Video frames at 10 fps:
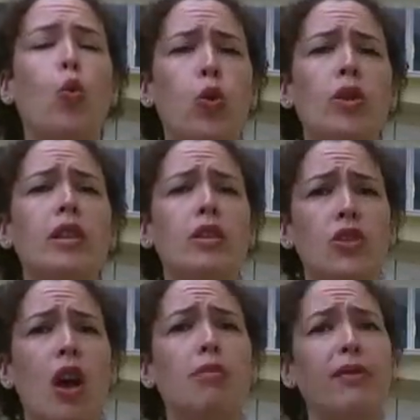would
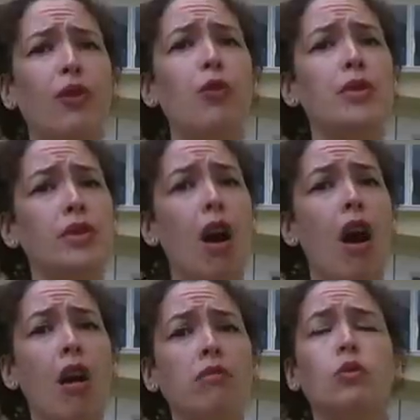a top performance
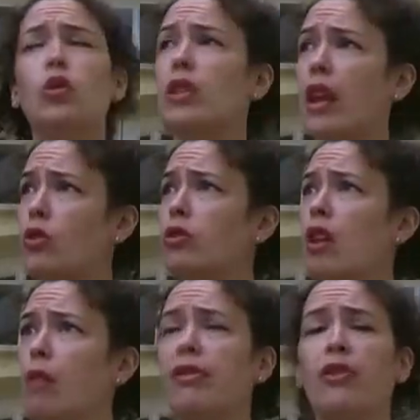car, just like
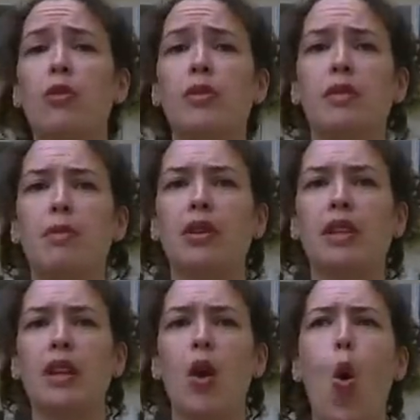your top performance
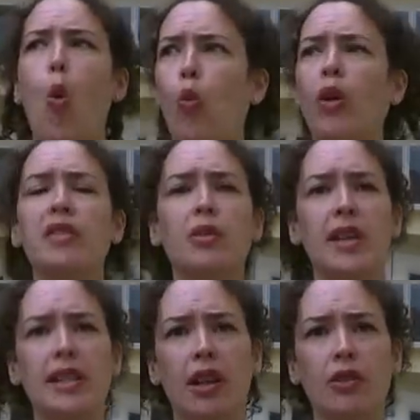body, want
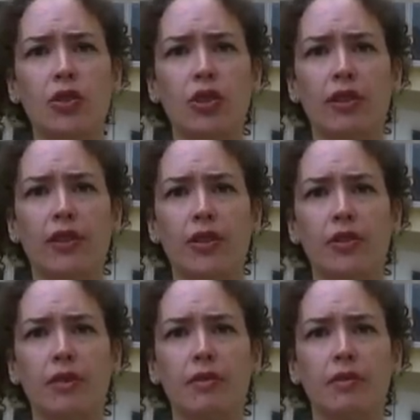to eat a load of junk
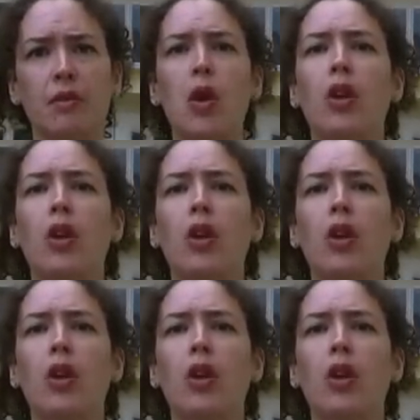food?